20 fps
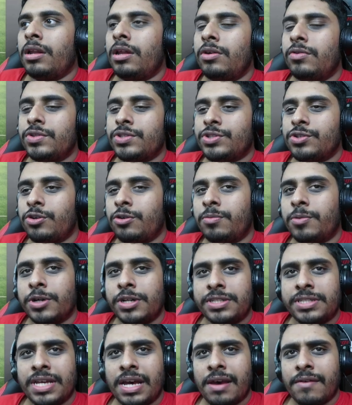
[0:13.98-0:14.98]
Hello, it's your
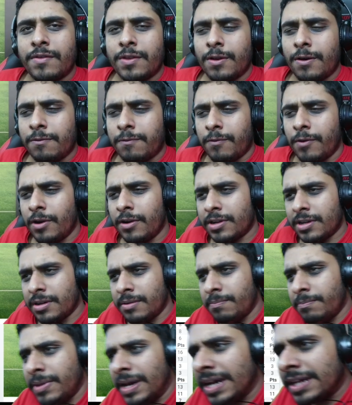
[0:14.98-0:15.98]
boy Davidoff.
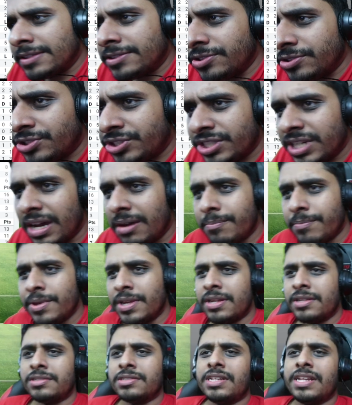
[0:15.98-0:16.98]
Welcome back to
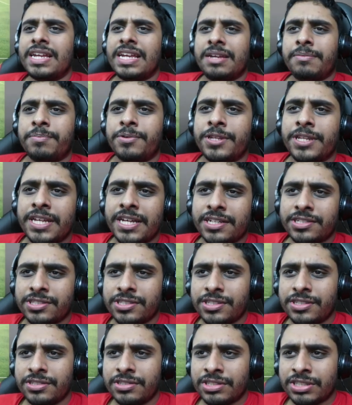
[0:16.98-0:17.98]
Champions League
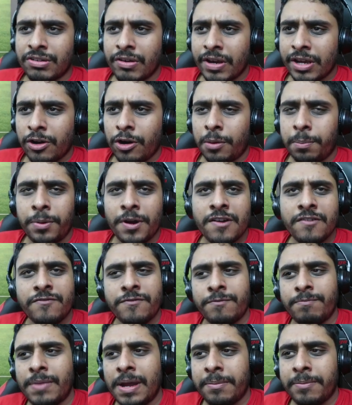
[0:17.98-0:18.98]
predictions. So I got
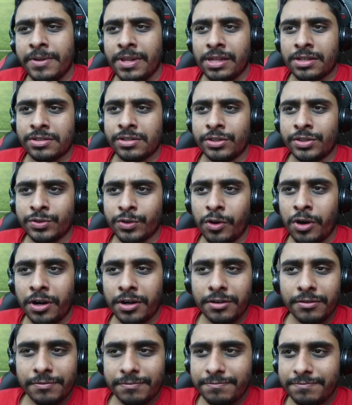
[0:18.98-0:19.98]
both my predictions
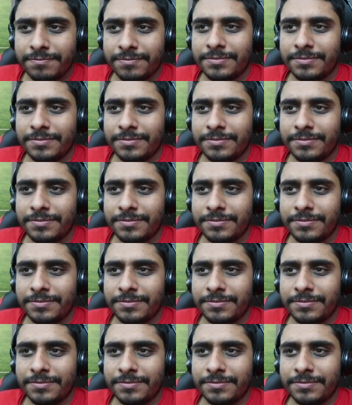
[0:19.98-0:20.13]
wrong.